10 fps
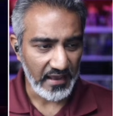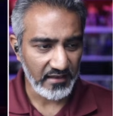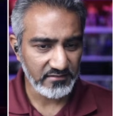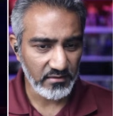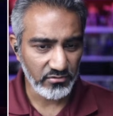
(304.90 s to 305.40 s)

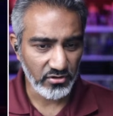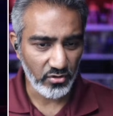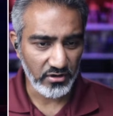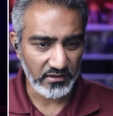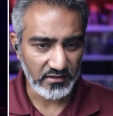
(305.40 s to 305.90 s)
as I'm
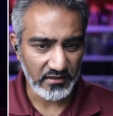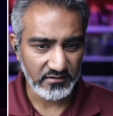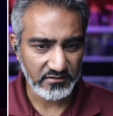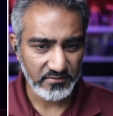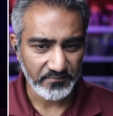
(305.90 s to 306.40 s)
recording
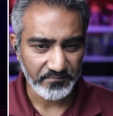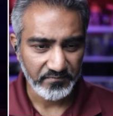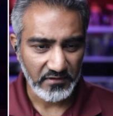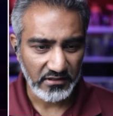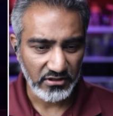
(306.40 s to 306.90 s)
this
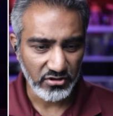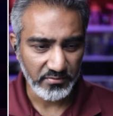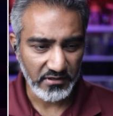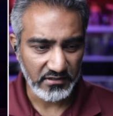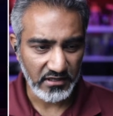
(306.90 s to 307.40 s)
in
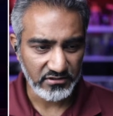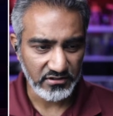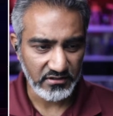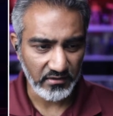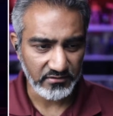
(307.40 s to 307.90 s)
Adobe
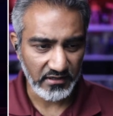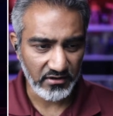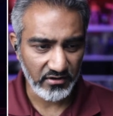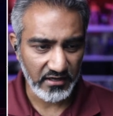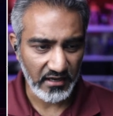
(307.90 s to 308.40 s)
Audition, I was like,
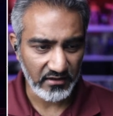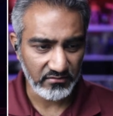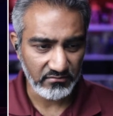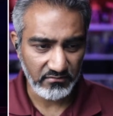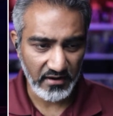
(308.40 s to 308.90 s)
okay, I
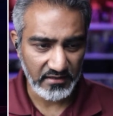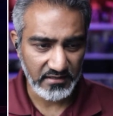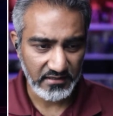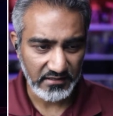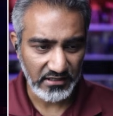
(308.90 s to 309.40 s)
read
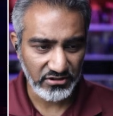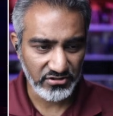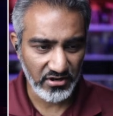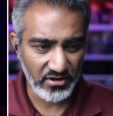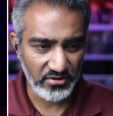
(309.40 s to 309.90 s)
the
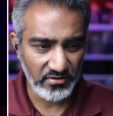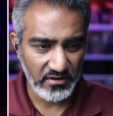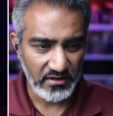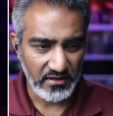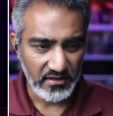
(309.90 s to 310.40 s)
intro,
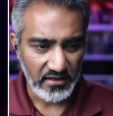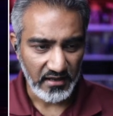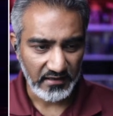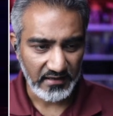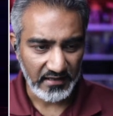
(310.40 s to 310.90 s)

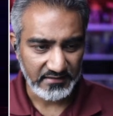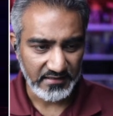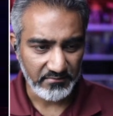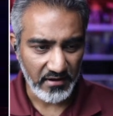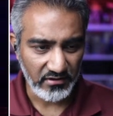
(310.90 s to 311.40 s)
I got
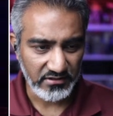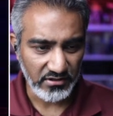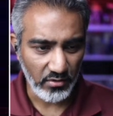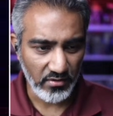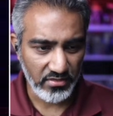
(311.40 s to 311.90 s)
the about the
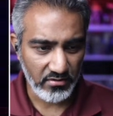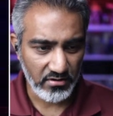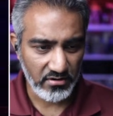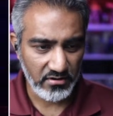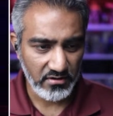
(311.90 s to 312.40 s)

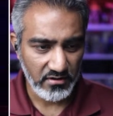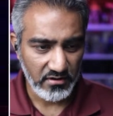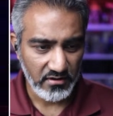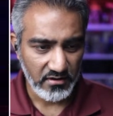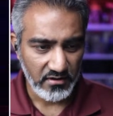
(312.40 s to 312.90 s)
author,
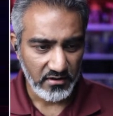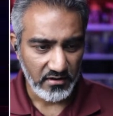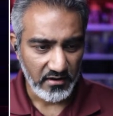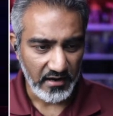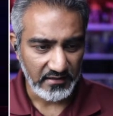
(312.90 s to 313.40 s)

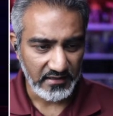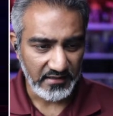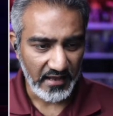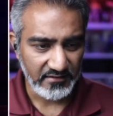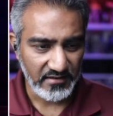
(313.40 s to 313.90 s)
and
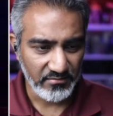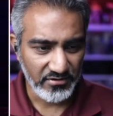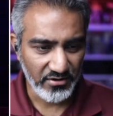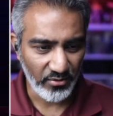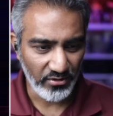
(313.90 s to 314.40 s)
then as I'm
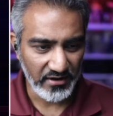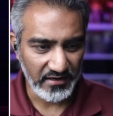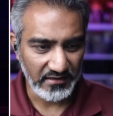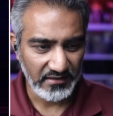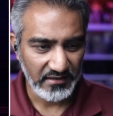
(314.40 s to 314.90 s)

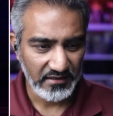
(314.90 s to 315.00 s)
recording